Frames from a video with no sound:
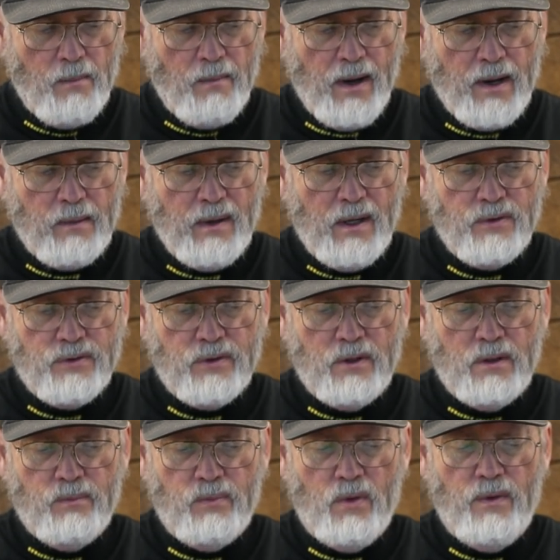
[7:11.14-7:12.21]
bottom
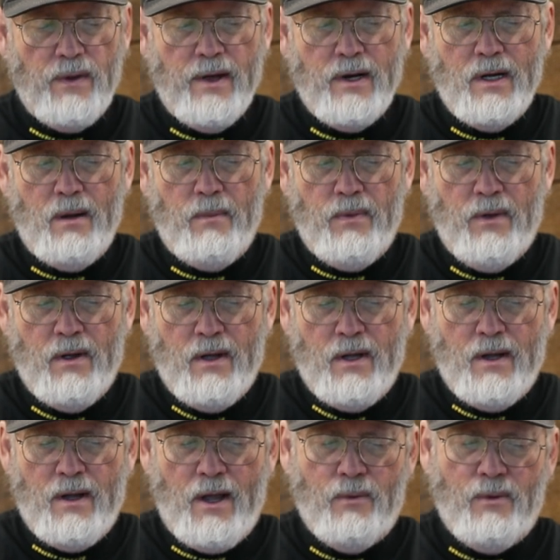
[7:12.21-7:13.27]
bouncer and pull that up.
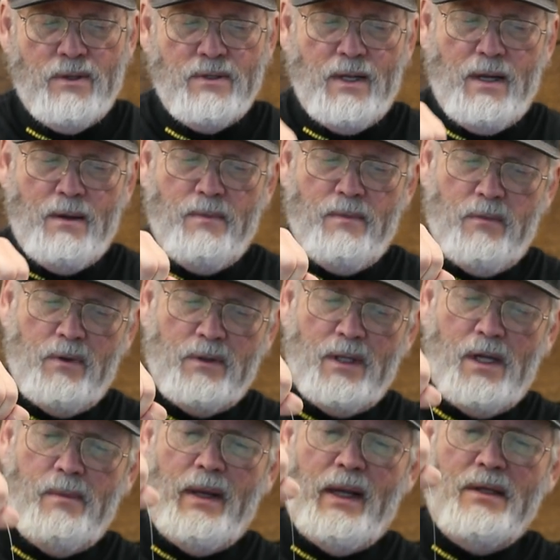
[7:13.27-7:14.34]
And what that what
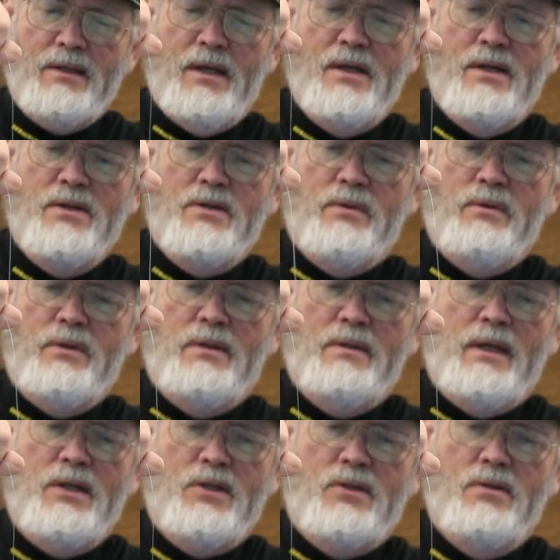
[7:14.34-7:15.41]
that makes it is a real
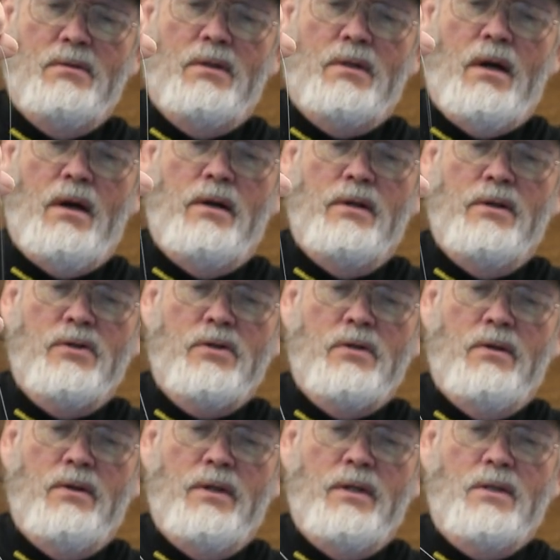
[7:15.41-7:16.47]
nice two hook harness
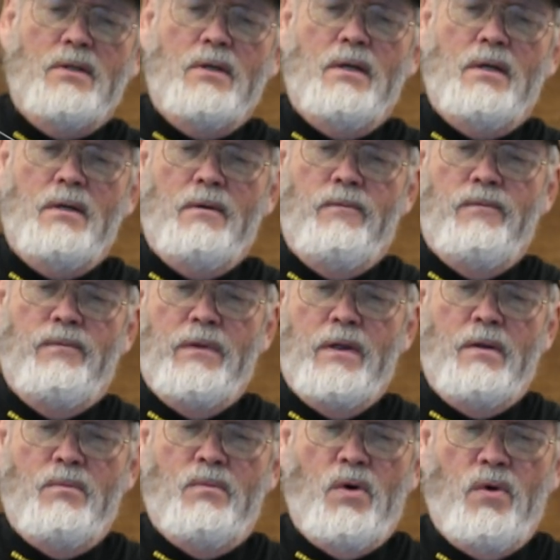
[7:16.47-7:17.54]
that uh,
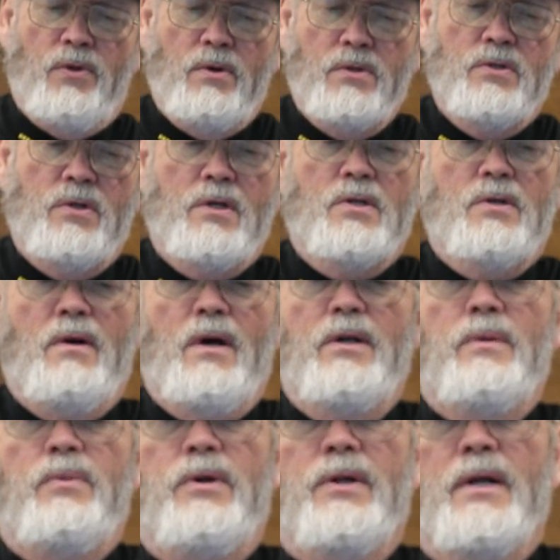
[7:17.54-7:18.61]
both those hooks are on
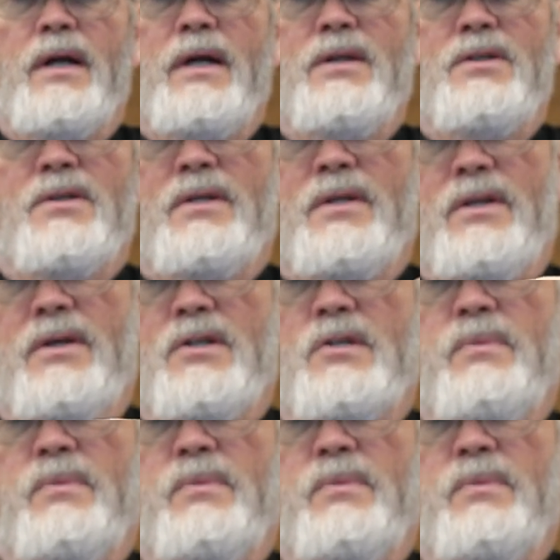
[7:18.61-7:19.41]
there pretty nice and they're